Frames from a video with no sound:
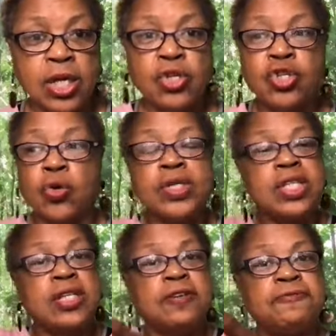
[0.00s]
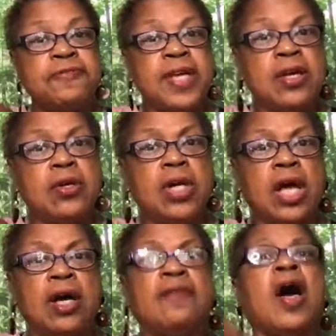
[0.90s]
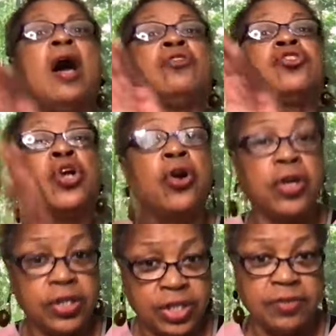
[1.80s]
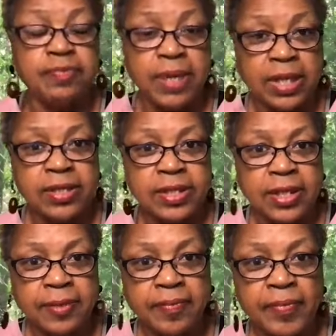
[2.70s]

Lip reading: So it's in the field of alternative medicine.